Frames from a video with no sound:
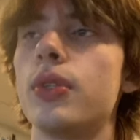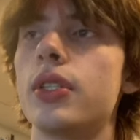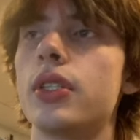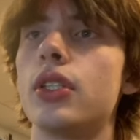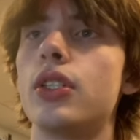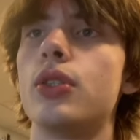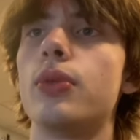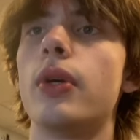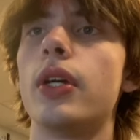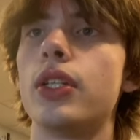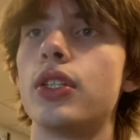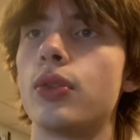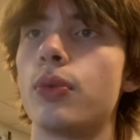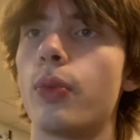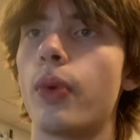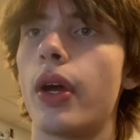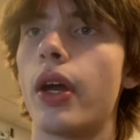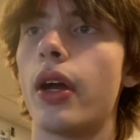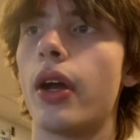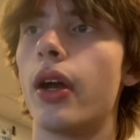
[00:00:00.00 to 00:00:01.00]
a situation
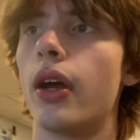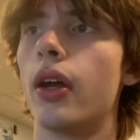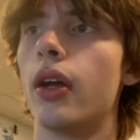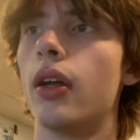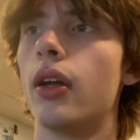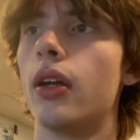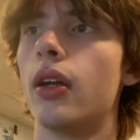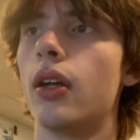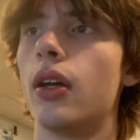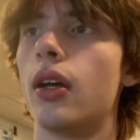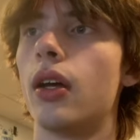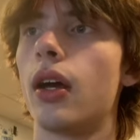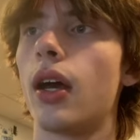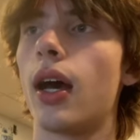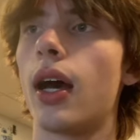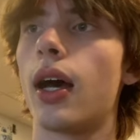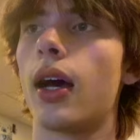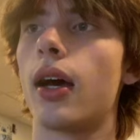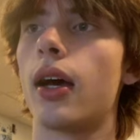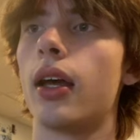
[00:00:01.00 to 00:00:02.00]
where
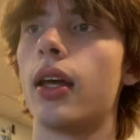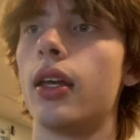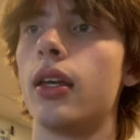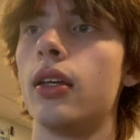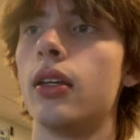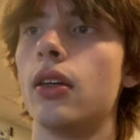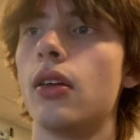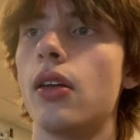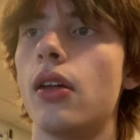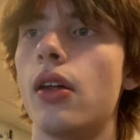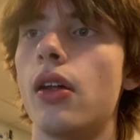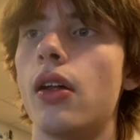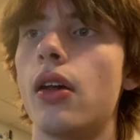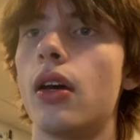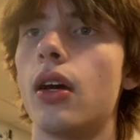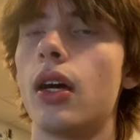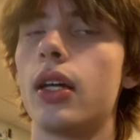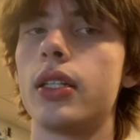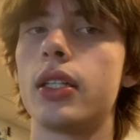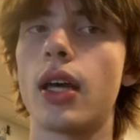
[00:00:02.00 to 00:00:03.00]
I
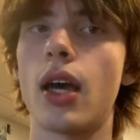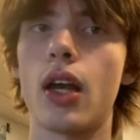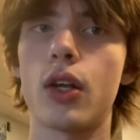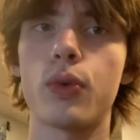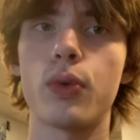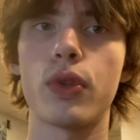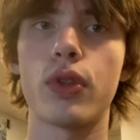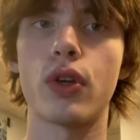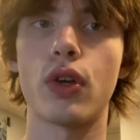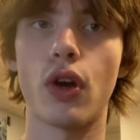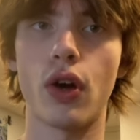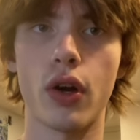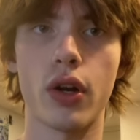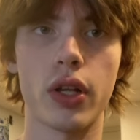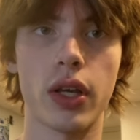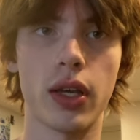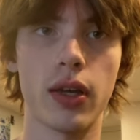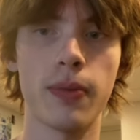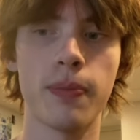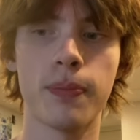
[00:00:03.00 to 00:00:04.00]
attacked with
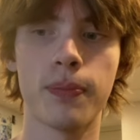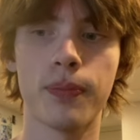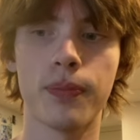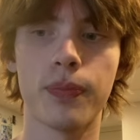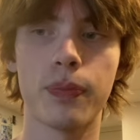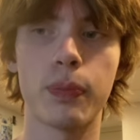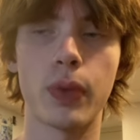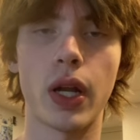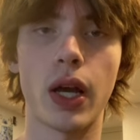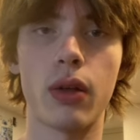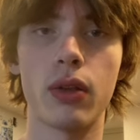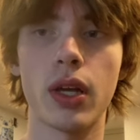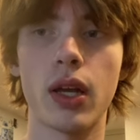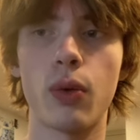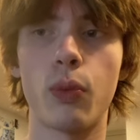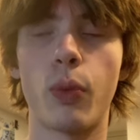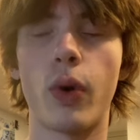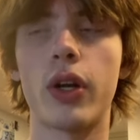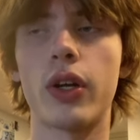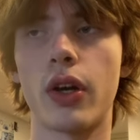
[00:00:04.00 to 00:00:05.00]
Guardy, but I only
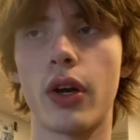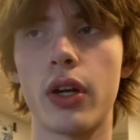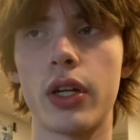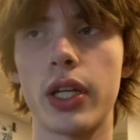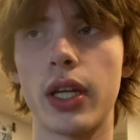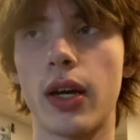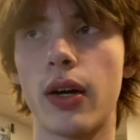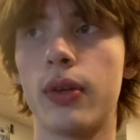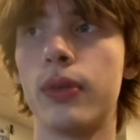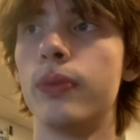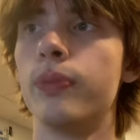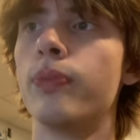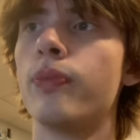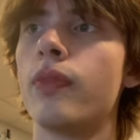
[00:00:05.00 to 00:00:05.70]
had one Guardy out,